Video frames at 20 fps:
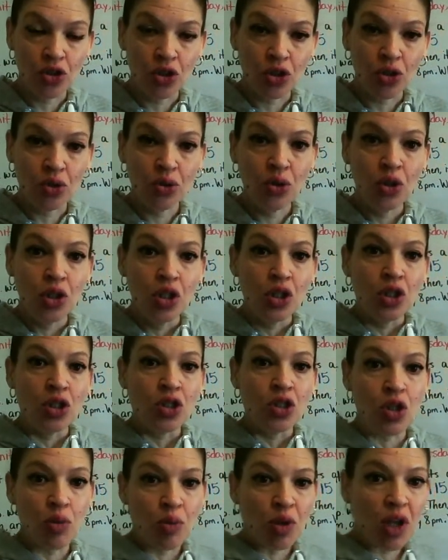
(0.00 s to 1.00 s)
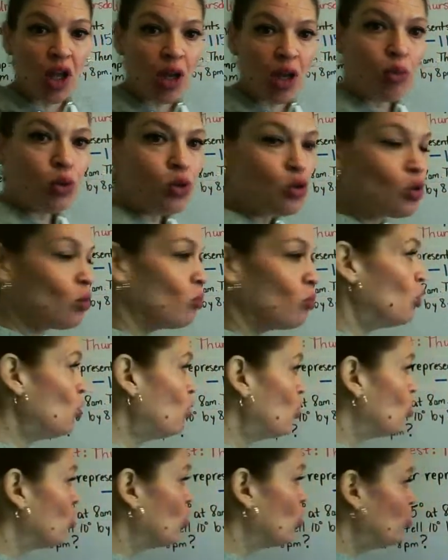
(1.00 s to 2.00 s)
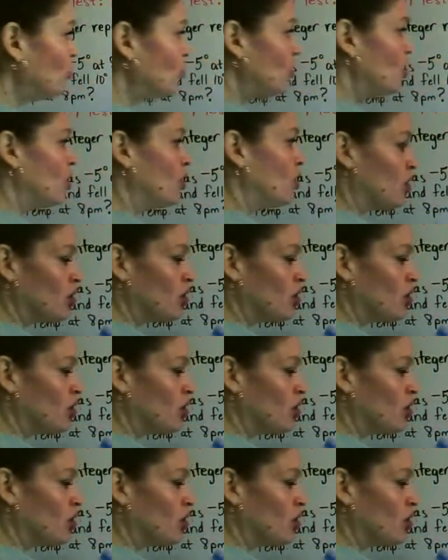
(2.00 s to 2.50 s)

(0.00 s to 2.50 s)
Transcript: you to be able to move